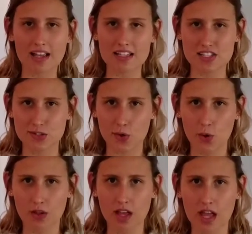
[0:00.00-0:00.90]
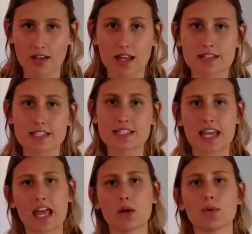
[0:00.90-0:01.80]
It's Nicole again, and
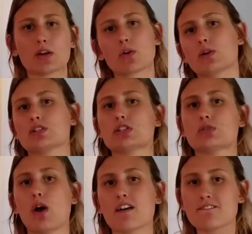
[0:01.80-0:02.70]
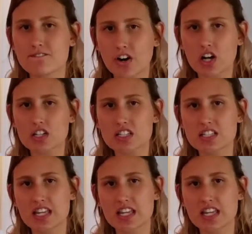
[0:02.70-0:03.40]
today we are going to do our first